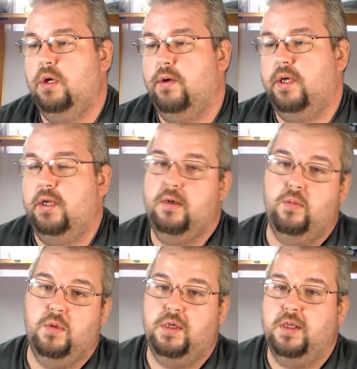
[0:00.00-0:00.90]
I got a
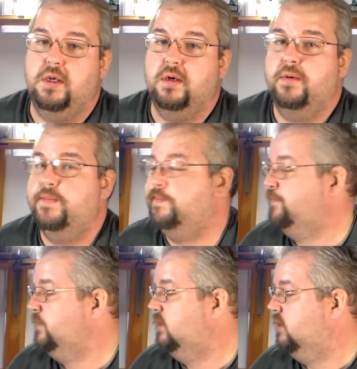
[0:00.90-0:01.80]
new mic here.
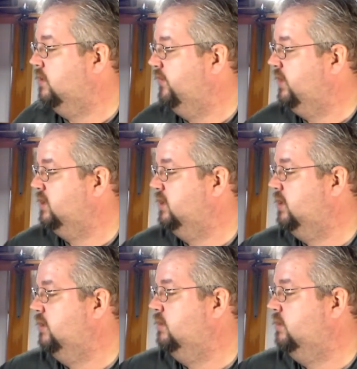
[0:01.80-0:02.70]
I don't know if you can see
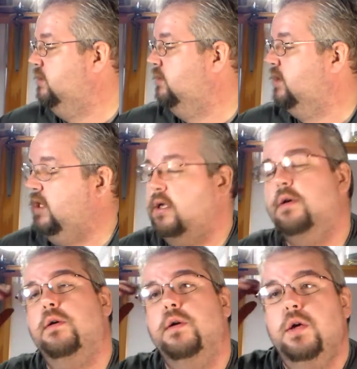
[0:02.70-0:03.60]
it, little guy
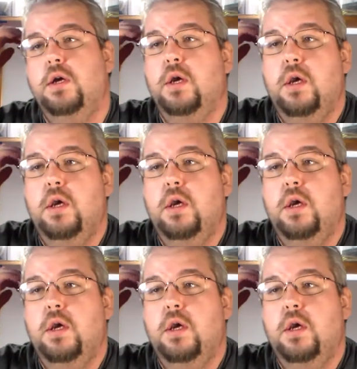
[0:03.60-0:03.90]
here.